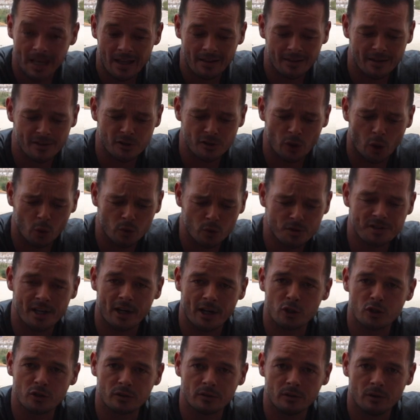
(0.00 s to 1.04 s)
There's a whole
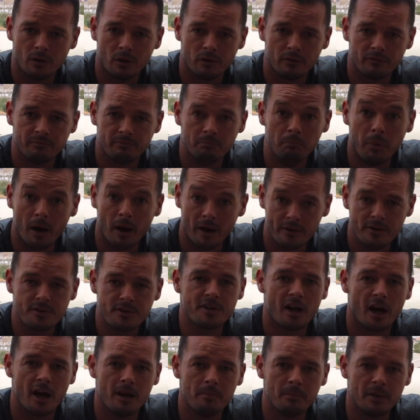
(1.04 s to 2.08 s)
section of by the
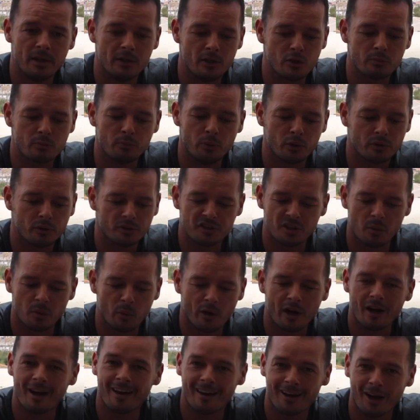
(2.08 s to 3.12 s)
time in this book
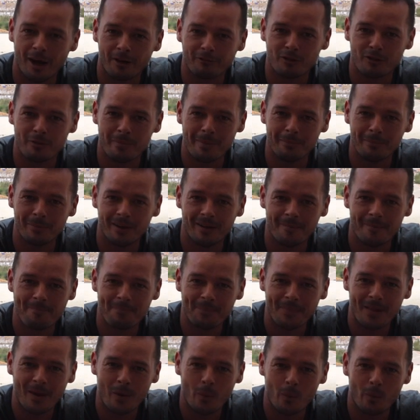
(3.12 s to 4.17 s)
somewhere. I can't remember
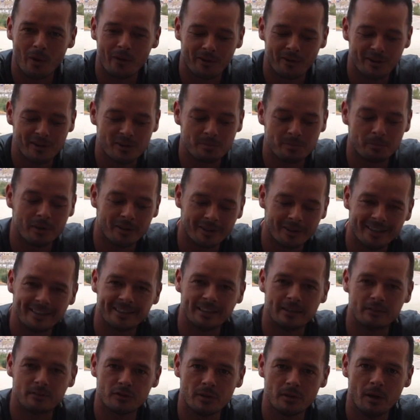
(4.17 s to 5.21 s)
where it is, but it
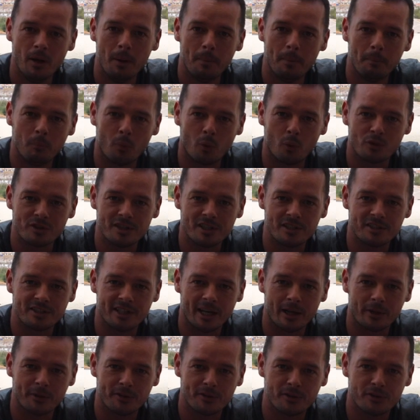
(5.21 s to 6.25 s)
gives more
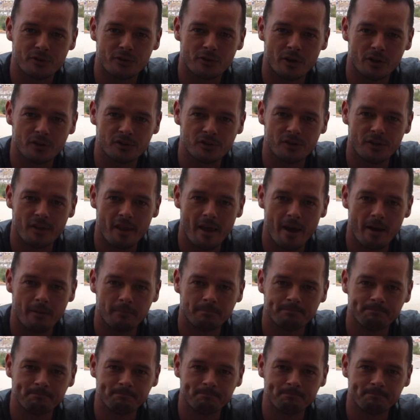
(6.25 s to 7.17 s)
detailed instruction there.